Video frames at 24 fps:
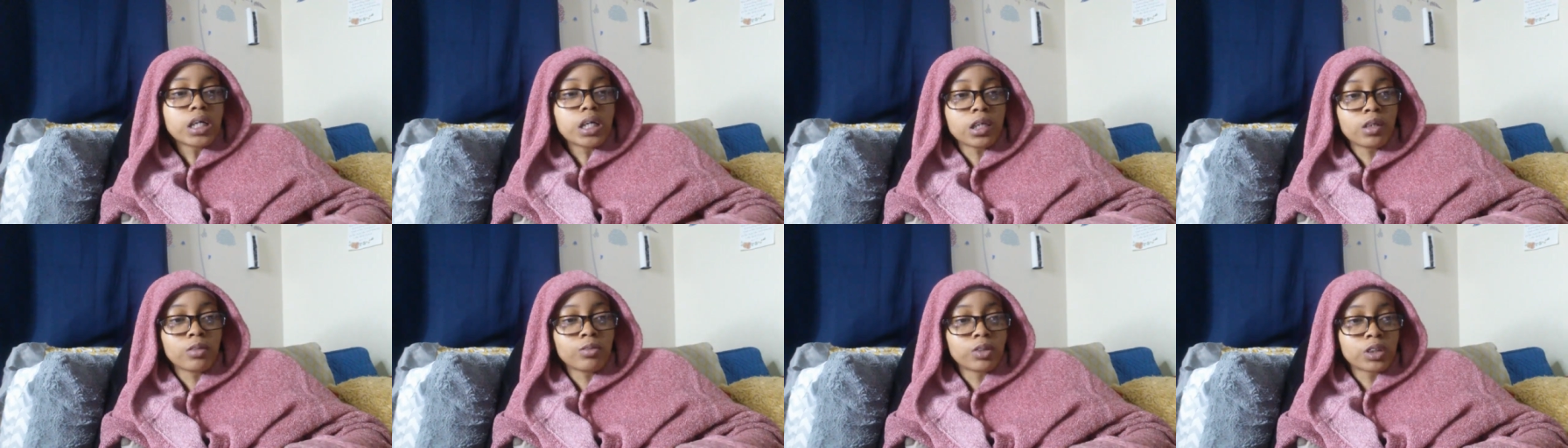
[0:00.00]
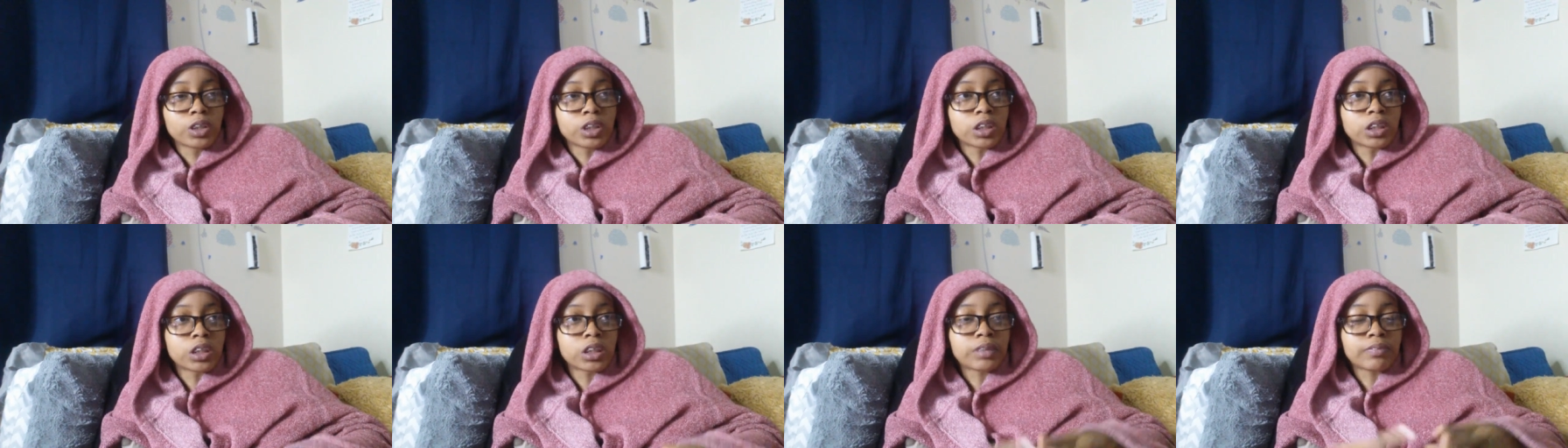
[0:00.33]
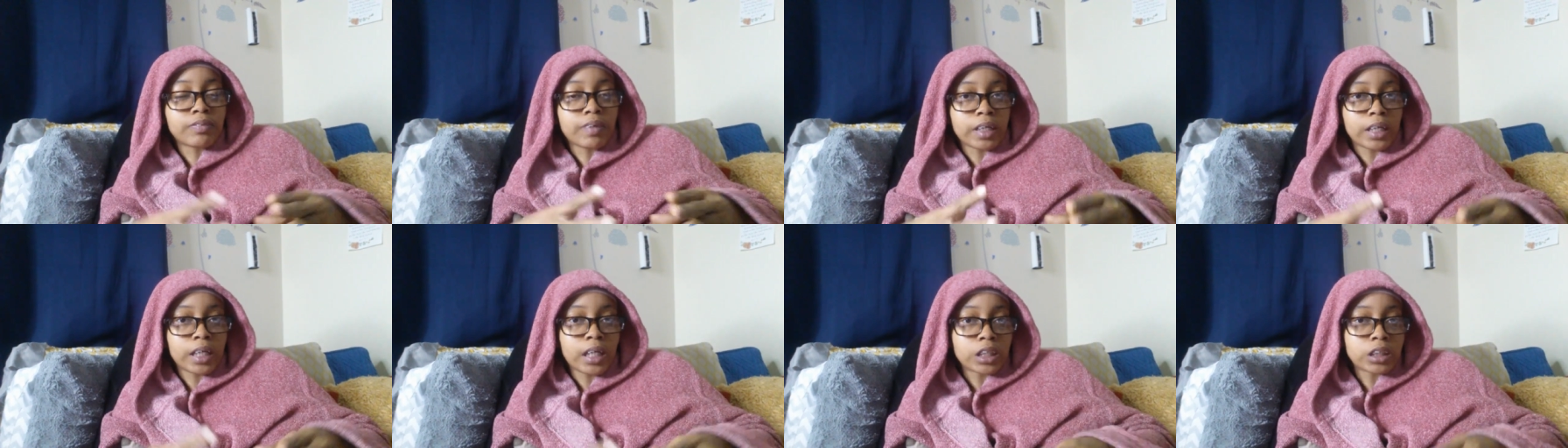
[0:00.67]
It was
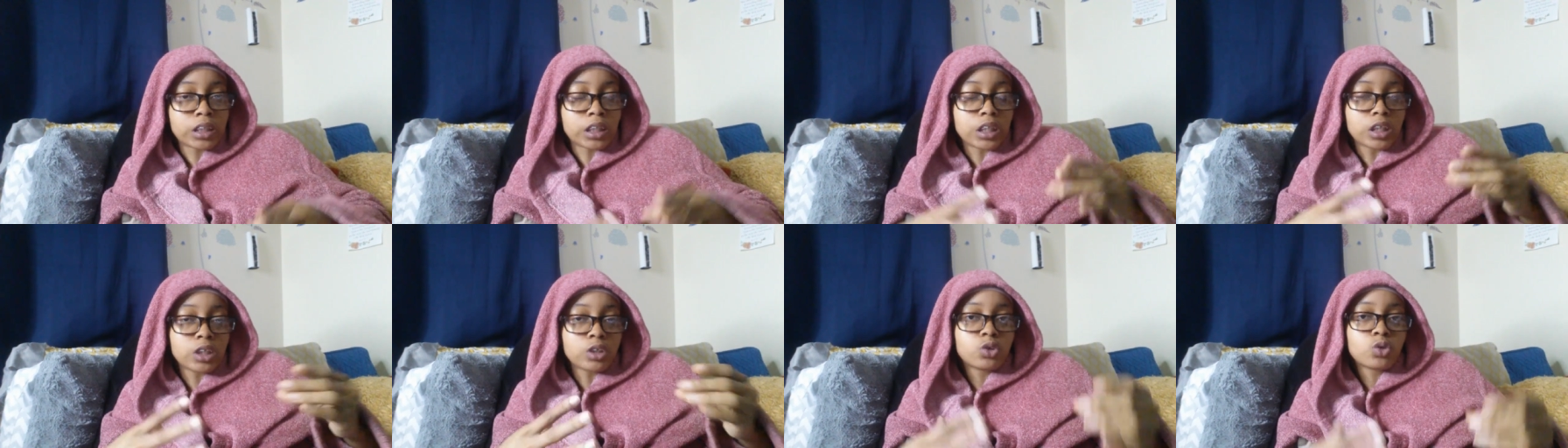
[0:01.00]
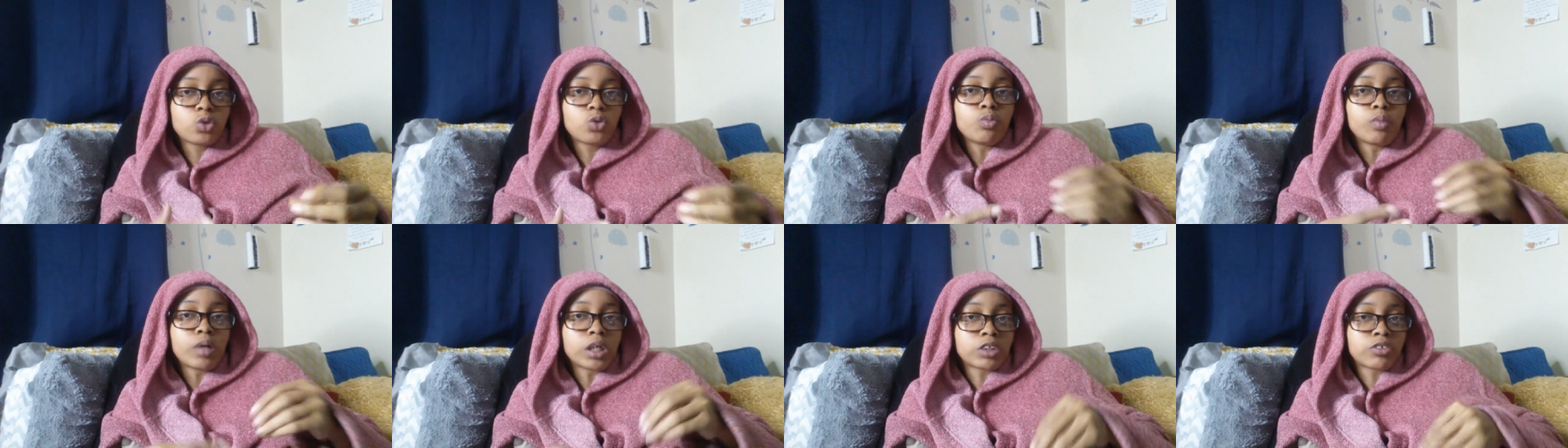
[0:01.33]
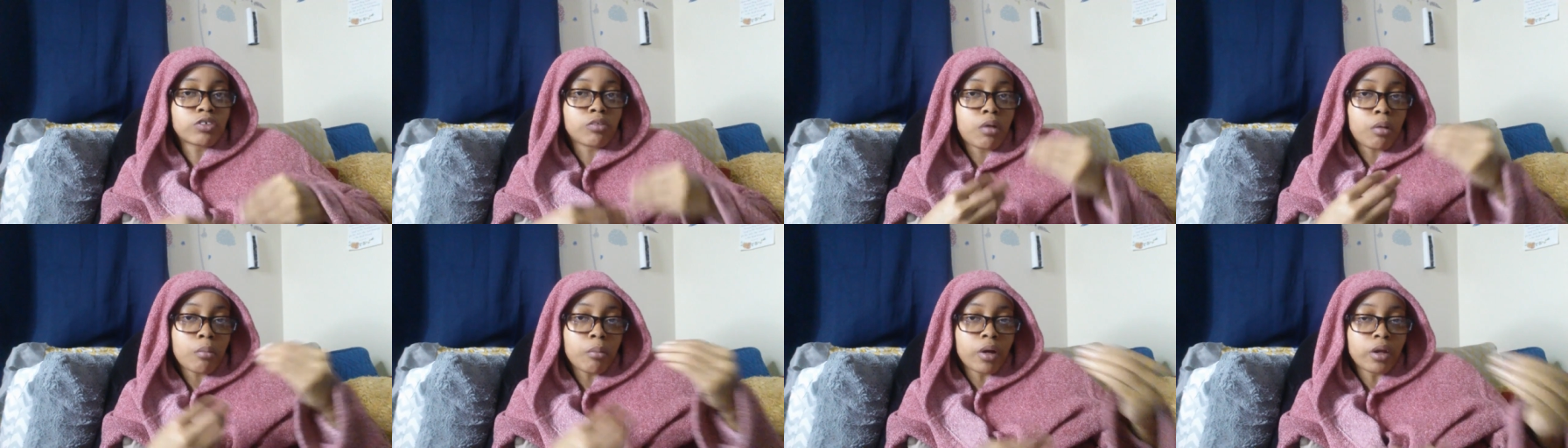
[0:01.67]
just financially too much
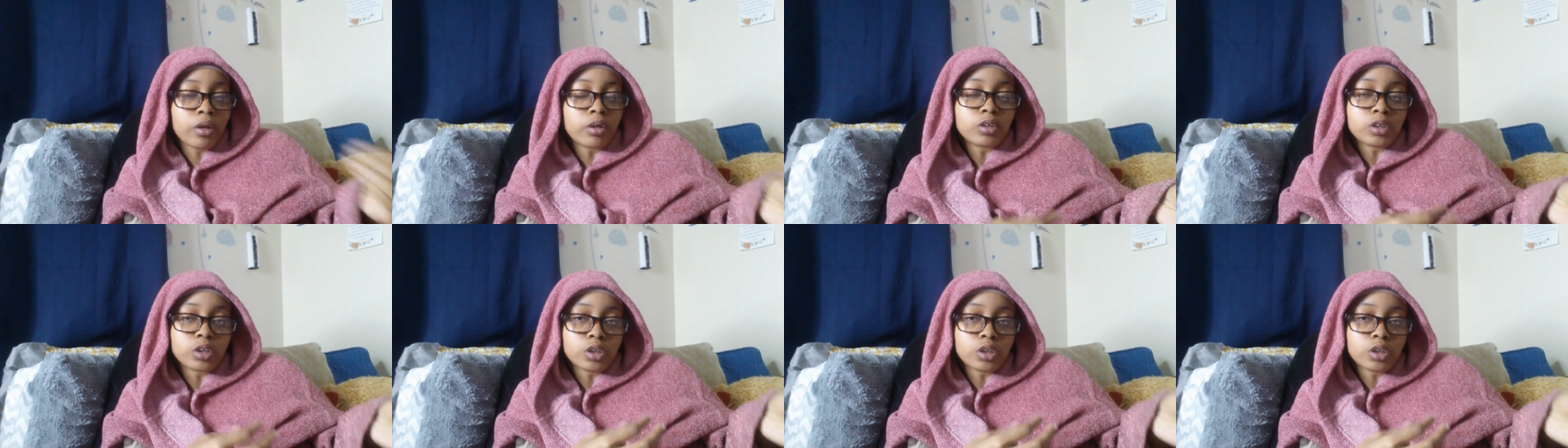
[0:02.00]
for my mother